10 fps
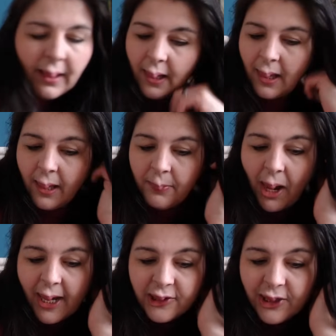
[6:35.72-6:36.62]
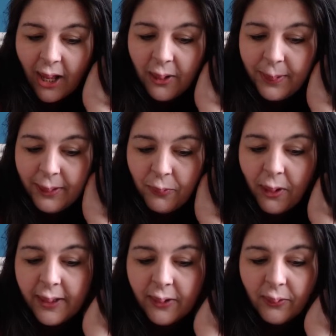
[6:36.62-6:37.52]
I shall be
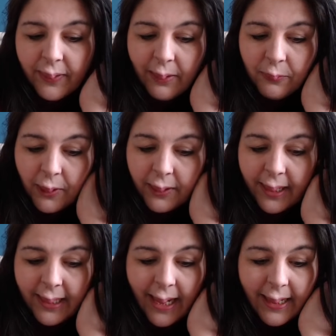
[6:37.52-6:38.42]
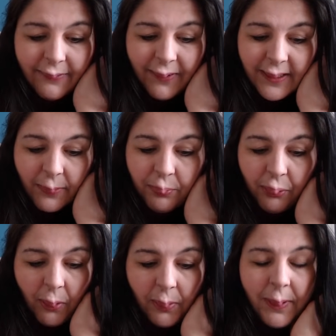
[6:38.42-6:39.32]
working on that one again. In fact, I'm
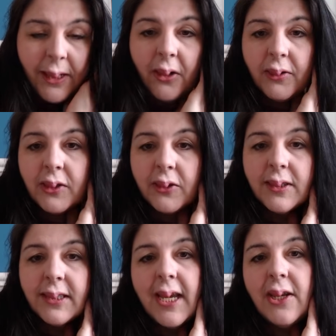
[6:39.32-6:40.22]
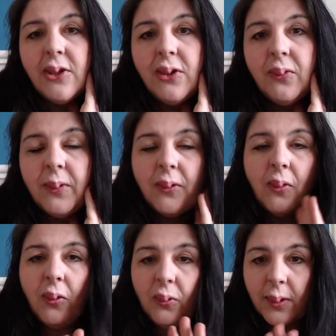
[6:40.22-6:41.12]
probably going to continue with
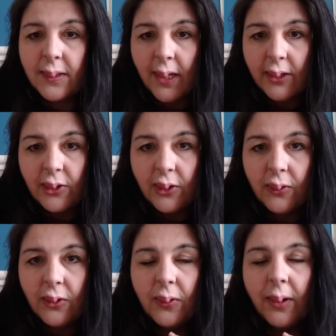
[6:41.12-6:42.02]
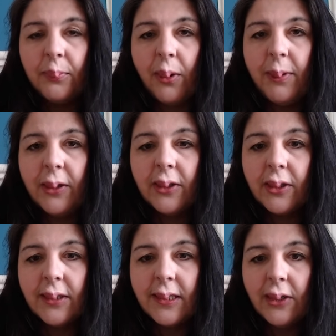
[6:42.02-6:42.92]
all the ones that I show you. I'm probably going to
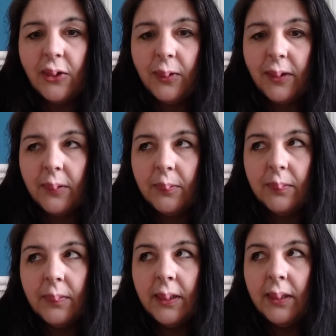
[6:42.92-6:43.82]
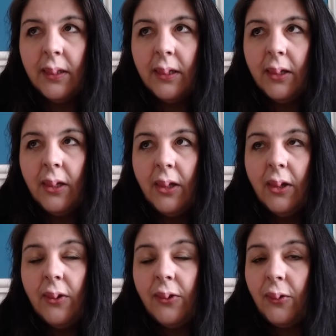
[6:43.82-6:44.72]
continue with them
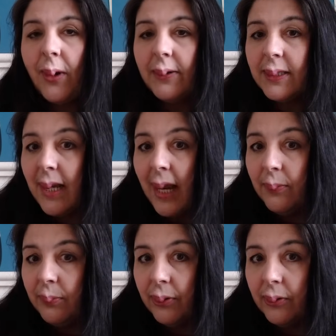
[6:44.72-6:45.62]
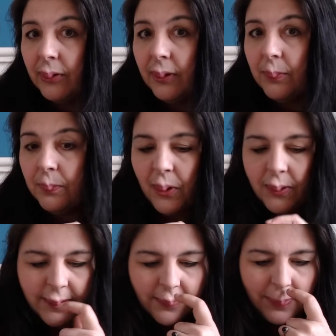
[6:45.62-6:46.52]
throughout April,
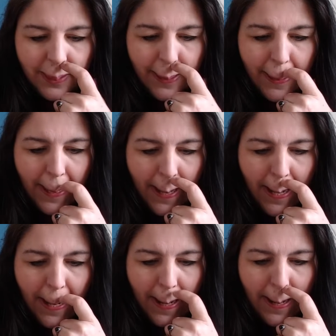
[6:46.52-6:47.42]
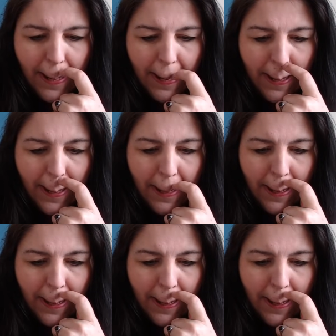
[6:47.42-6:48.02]
possibly. There